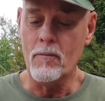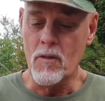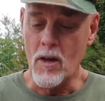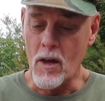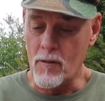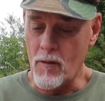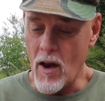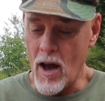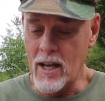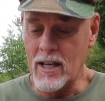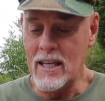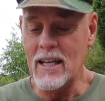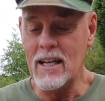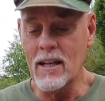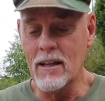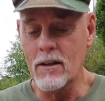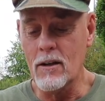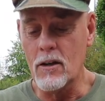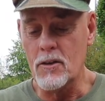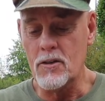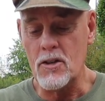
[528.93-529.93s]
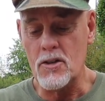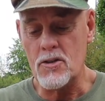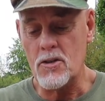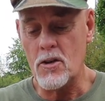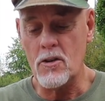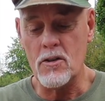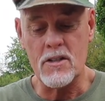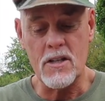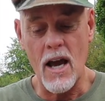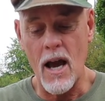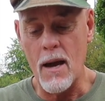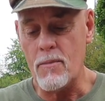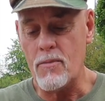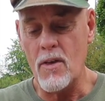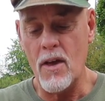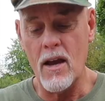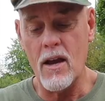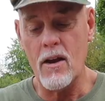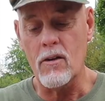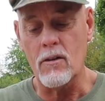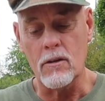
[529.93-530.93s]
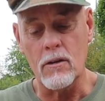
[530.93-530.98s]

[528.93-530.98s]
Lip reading: If I need a little dessert type thing or a